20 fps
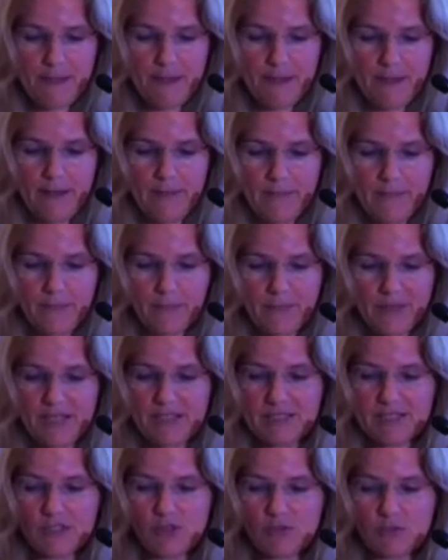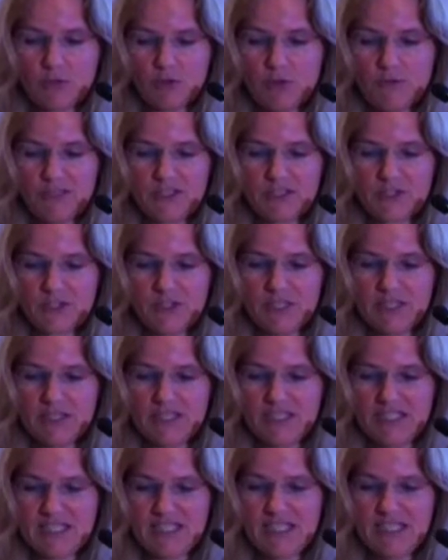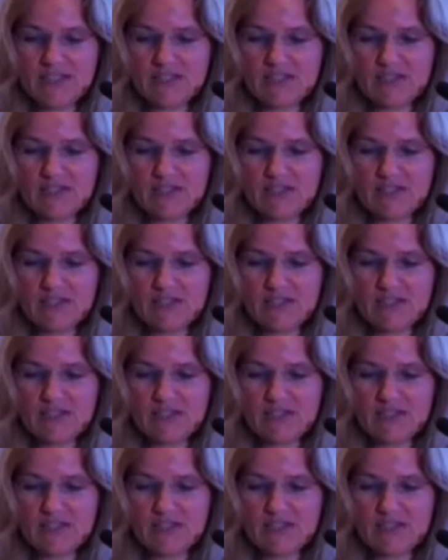and cerebrovascular disease.